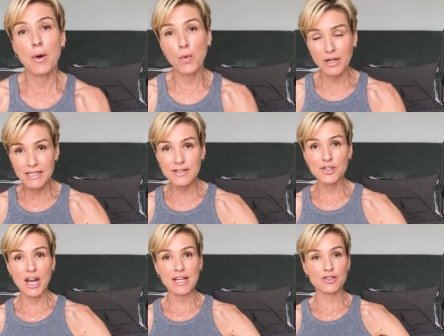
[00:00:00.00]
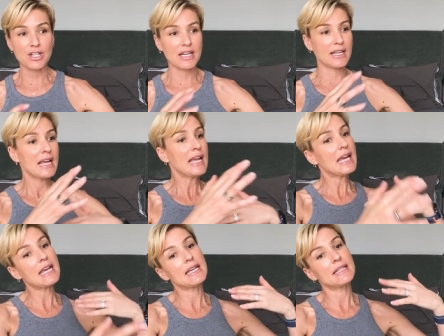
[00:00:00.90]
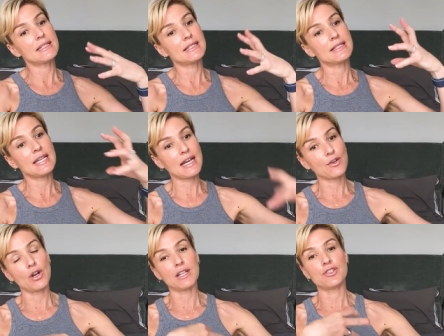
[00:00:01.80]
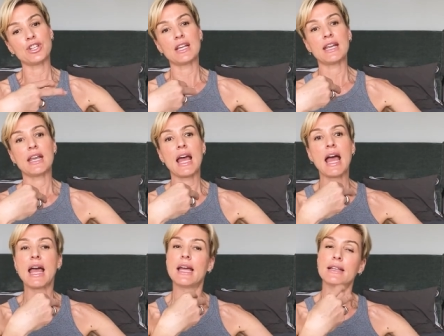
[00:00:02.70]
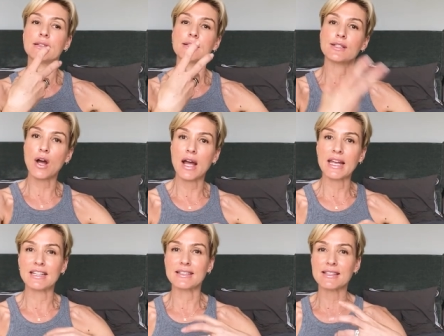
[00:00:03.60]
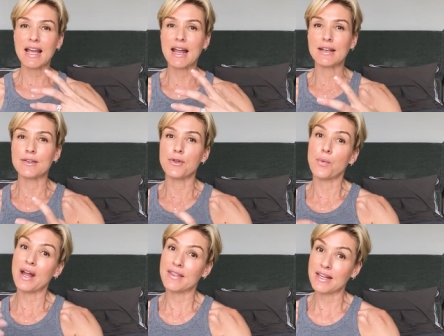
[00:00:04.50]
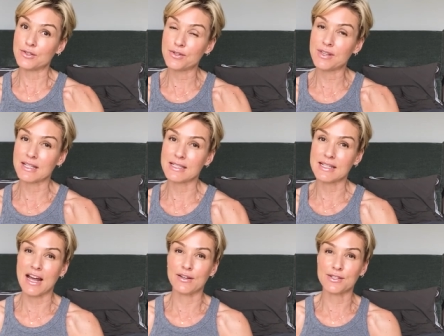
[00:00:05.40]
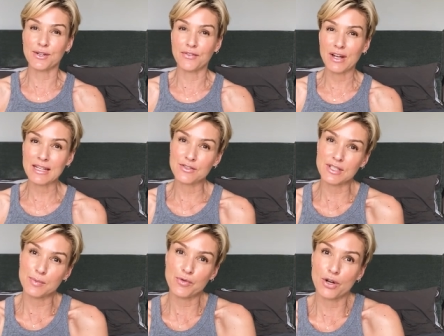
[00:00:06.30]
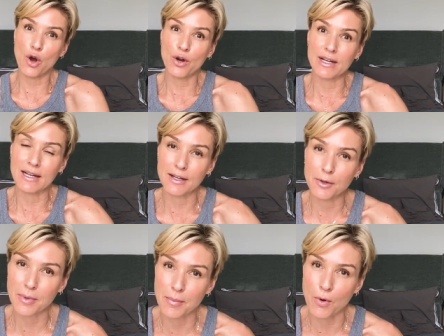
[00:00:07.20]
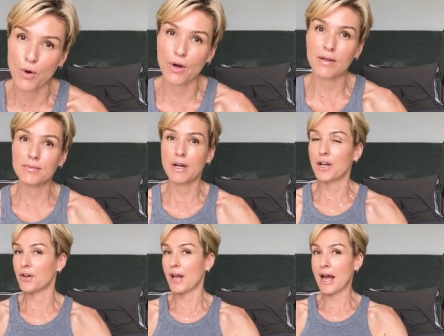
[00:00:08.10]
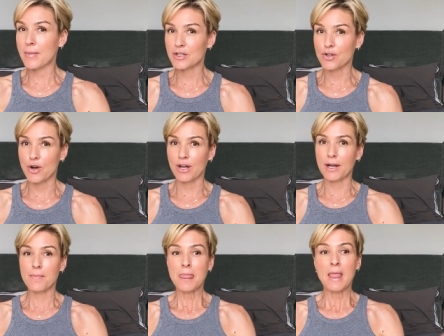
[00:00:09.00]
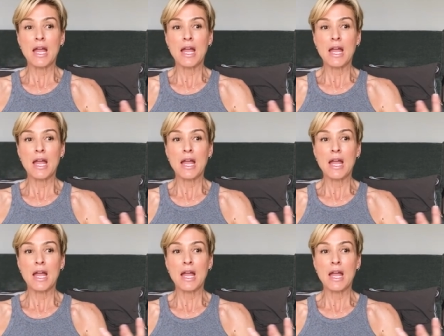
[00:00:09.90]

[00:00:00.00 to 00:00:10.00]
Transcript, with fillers: But what is changing is technology and science and the way they do things now. So if I can just prolong it a little bit more, I don't know how much longer,